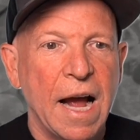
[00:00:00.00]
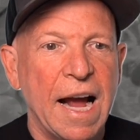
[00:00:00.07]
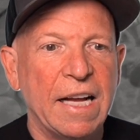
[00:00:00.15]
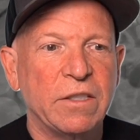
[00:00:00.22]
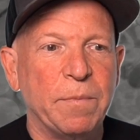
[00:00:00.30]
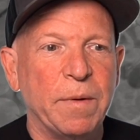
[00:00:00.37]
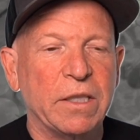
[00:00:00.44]
Hi,
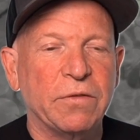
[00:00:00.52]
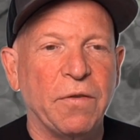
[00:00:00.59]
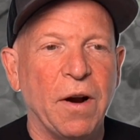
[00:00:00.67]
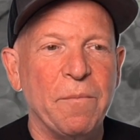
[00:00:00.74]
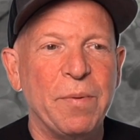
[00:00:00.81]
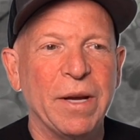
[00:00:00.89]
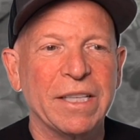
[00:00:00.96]
it's Mitch
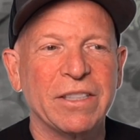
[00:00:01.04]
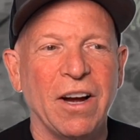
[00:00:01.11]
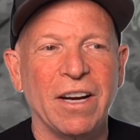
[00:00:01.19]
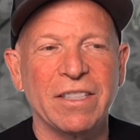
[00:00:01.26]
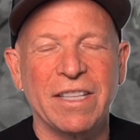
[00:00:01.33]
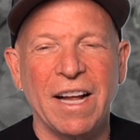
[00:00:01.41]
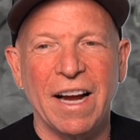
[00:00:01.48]
from
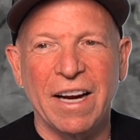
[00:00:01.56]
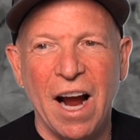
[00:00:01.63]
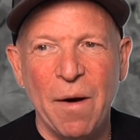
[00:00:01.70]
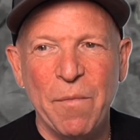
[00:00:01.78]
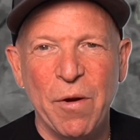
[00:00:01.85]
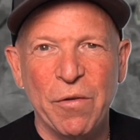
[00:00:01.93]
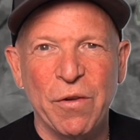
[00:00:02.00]

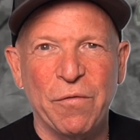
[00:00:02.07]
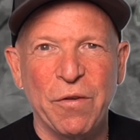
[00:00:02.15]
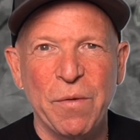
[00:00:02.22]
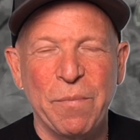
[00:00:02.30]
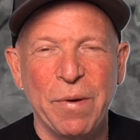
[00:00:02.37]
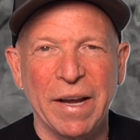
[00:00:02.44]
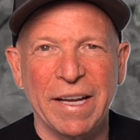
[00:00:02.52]
PickDawgz.com here with your
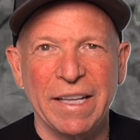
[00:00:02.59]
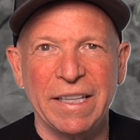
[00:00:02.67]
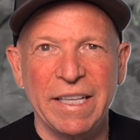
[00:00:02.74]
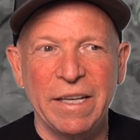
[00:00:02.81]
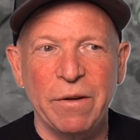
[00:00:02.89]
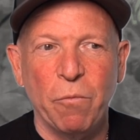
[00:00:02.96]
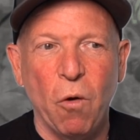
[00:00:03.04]
free pick in
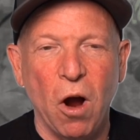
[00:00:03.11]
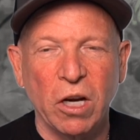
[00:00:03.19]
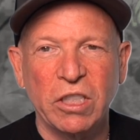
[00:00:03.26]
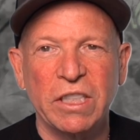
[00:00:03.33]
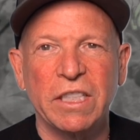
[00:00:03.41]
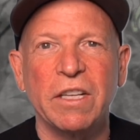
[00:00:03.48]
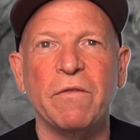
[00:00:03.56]
the
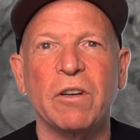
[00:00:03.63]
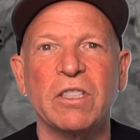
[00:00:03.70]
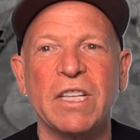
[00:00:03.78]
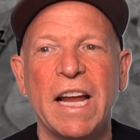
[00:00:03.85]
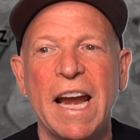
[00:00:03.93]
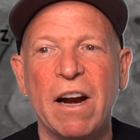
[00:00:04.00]
Washington versus